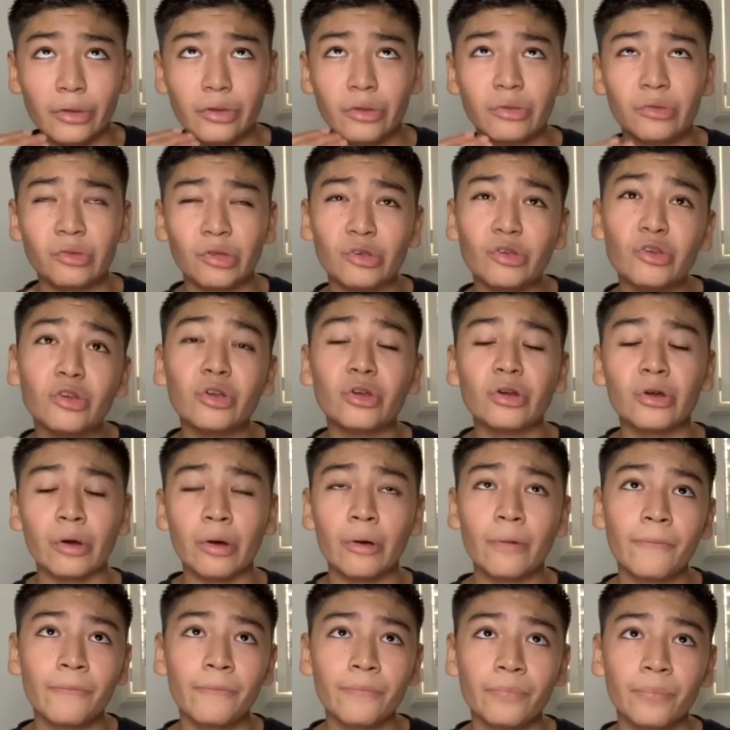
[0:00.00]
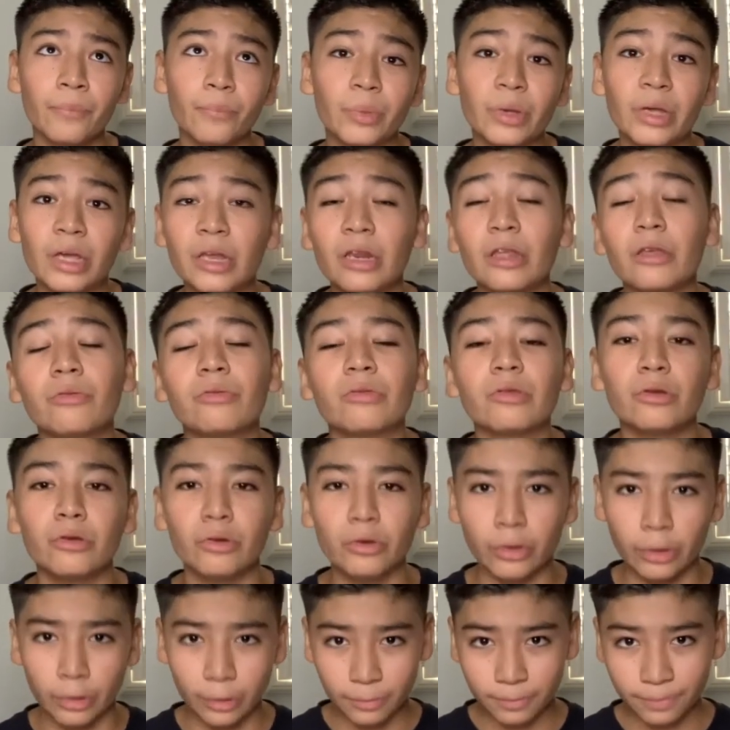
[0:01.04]
senior year, beginning of senior
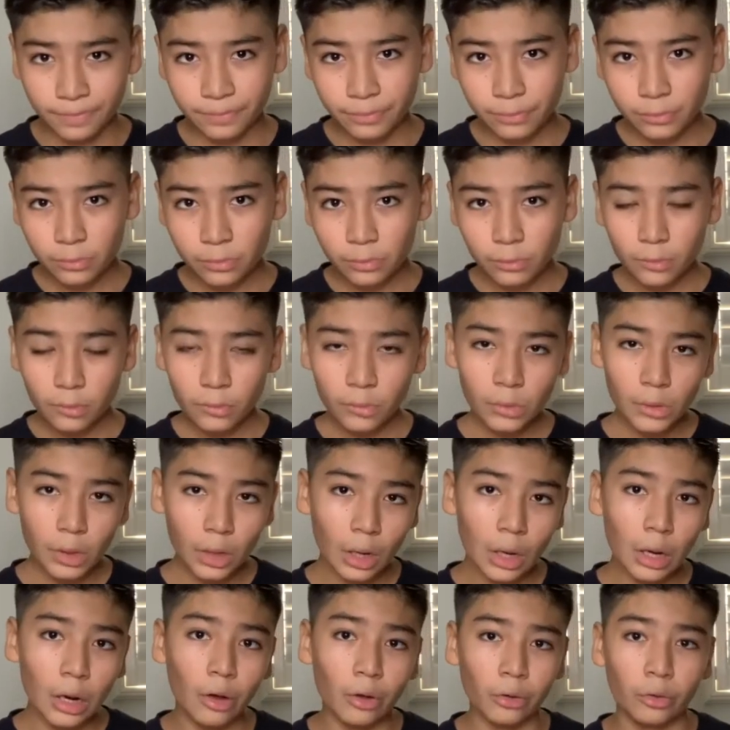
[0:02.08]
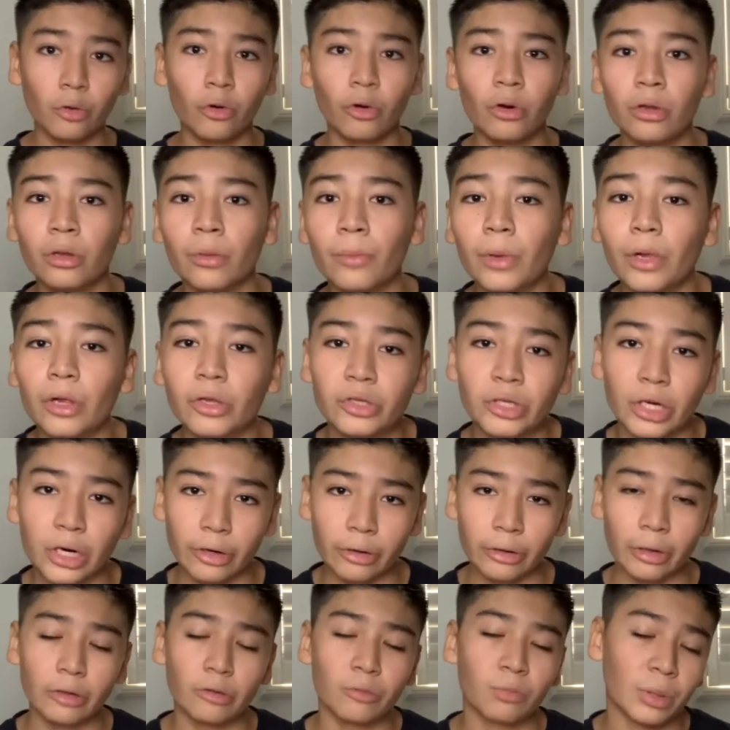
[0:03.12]
year, I'll go to the
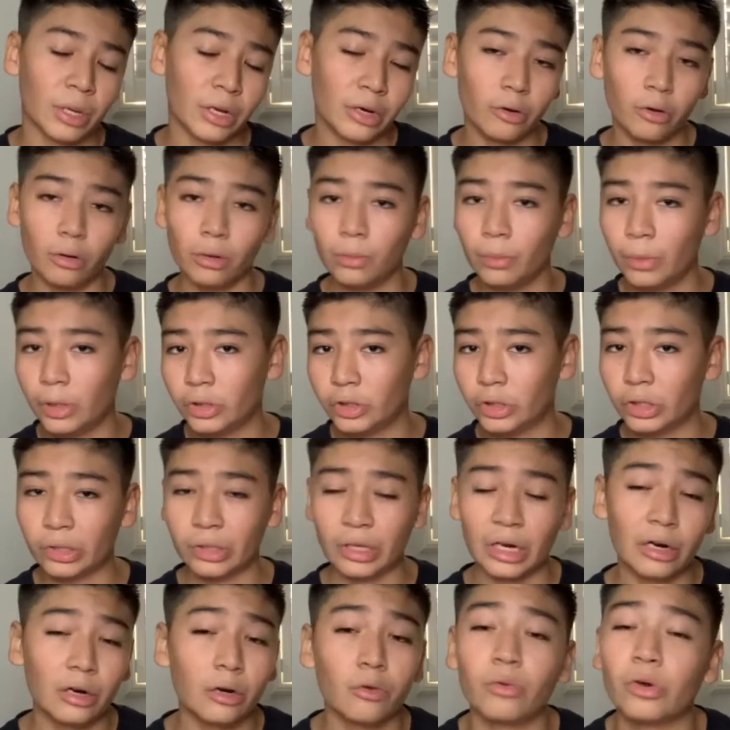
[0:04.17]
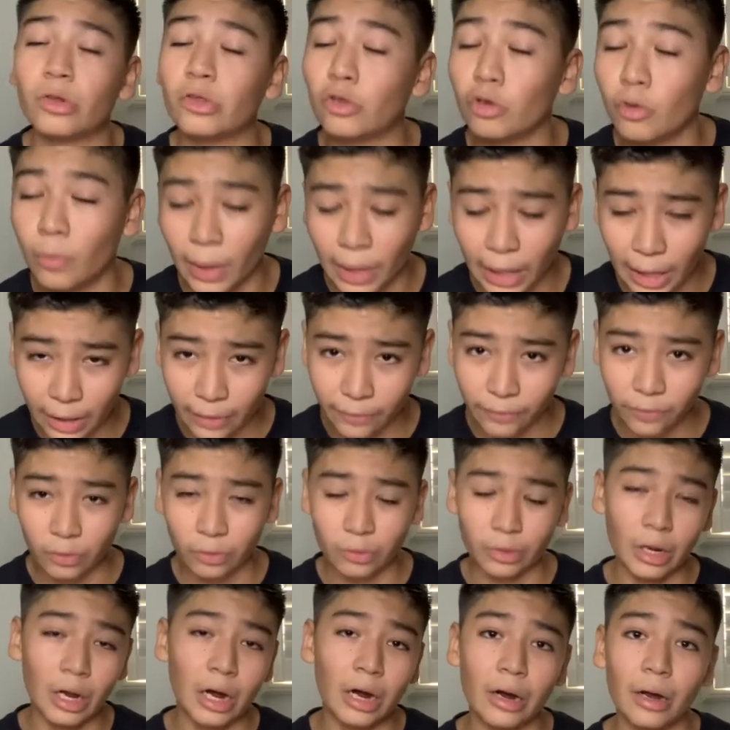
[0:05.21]
military. I was planning to go to the military because I don't know what to do in my life. So I was
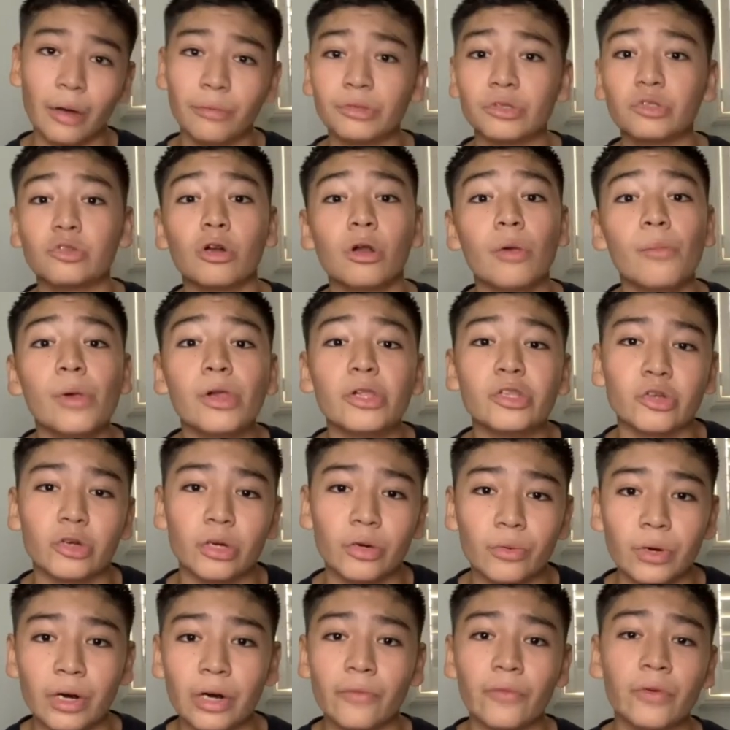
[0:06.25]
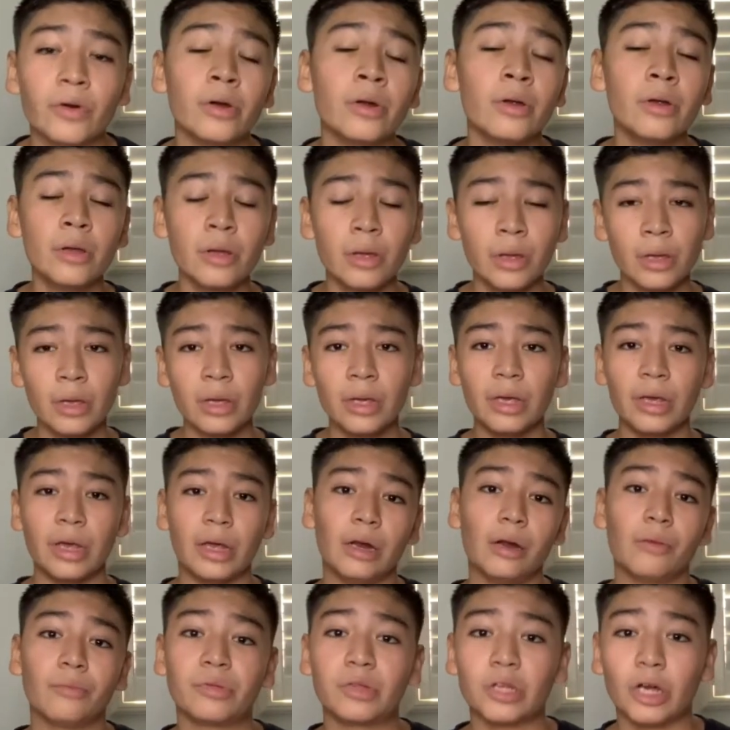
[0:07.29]
like, all right, I'll just go to the military, whatever. And
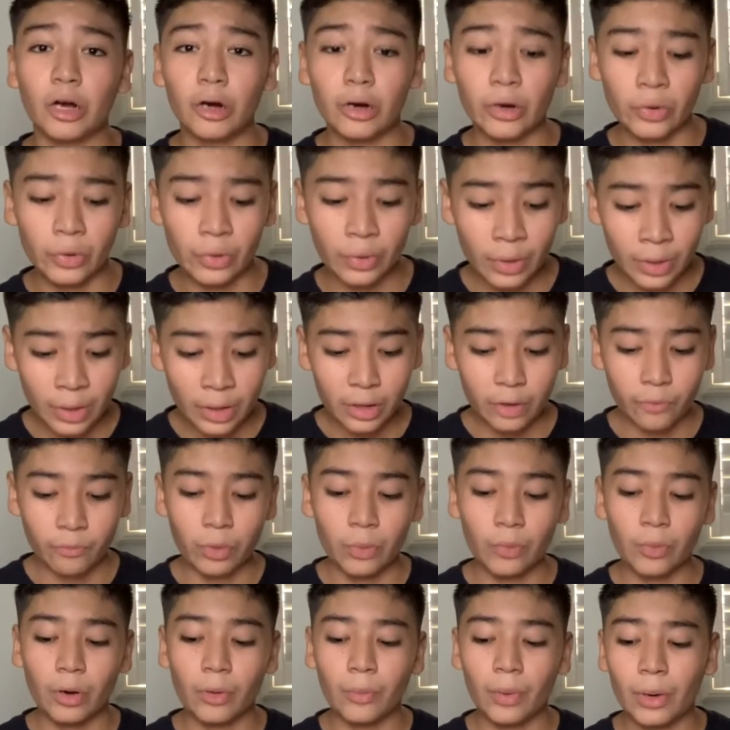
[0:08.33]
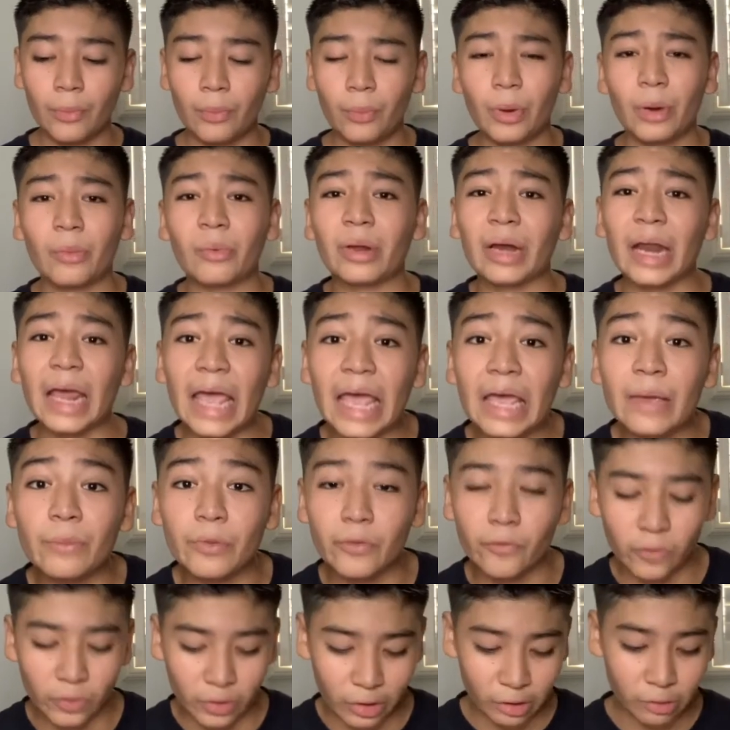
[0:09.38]
I'm sorry. People are probably going to hate me
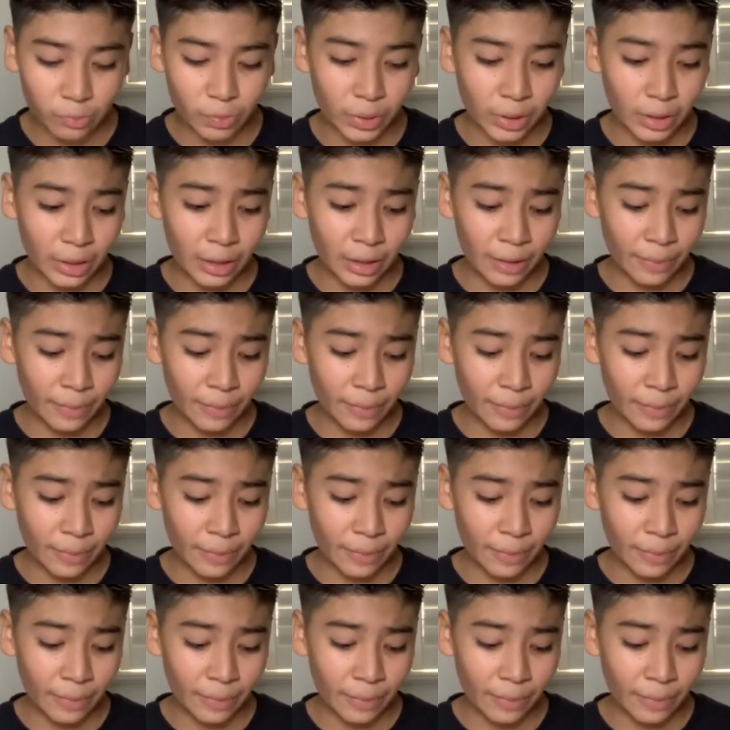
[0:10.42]
for this, but